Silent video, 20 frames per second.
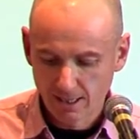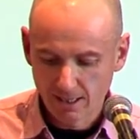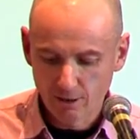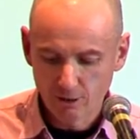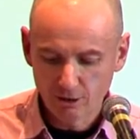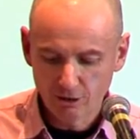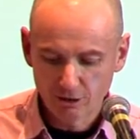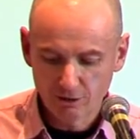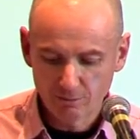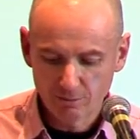
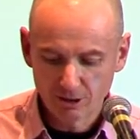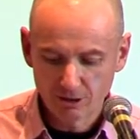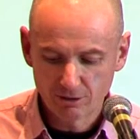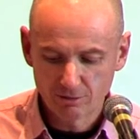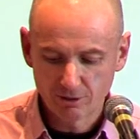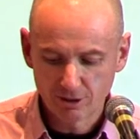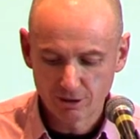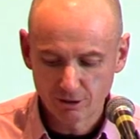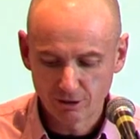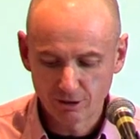Ostrom has
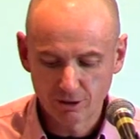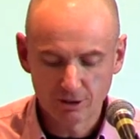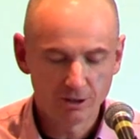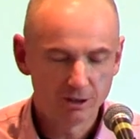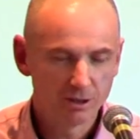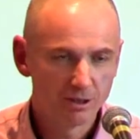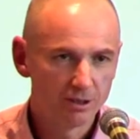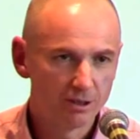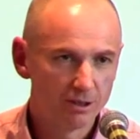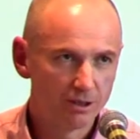
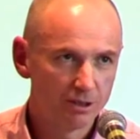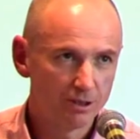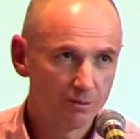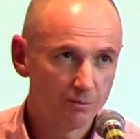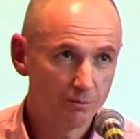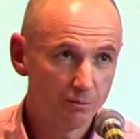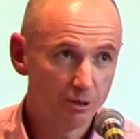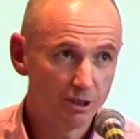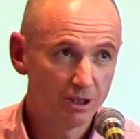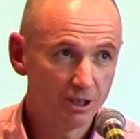researched,
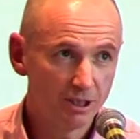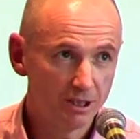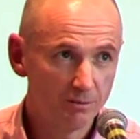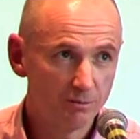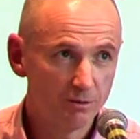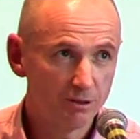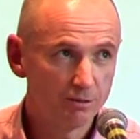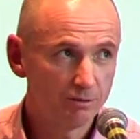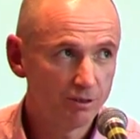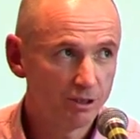what she
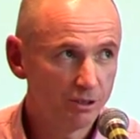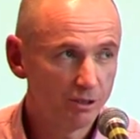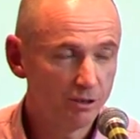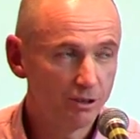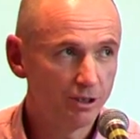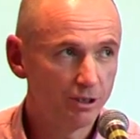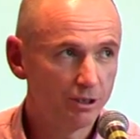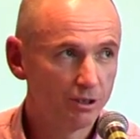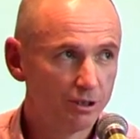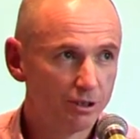did was
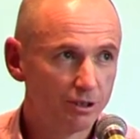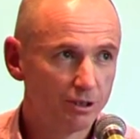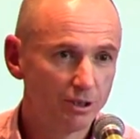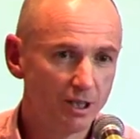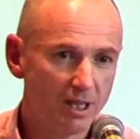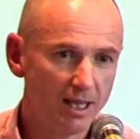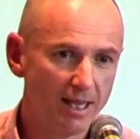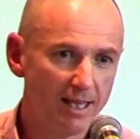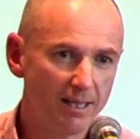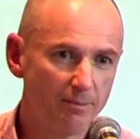research
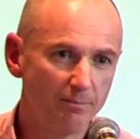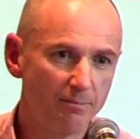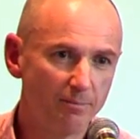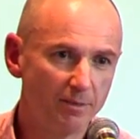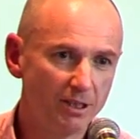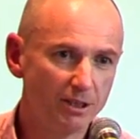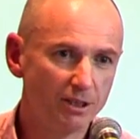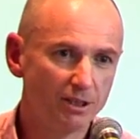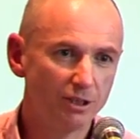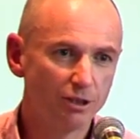
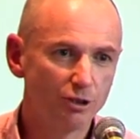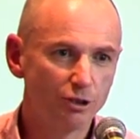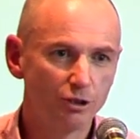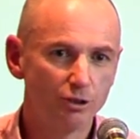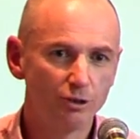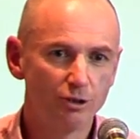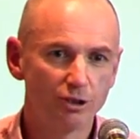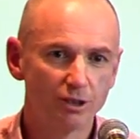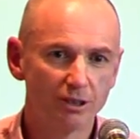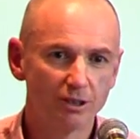
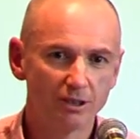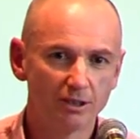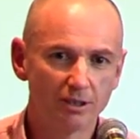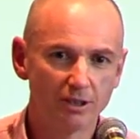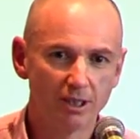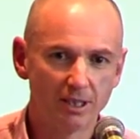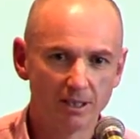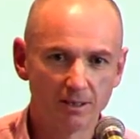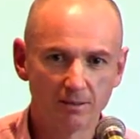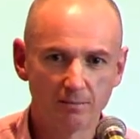institutions
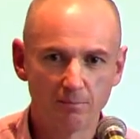that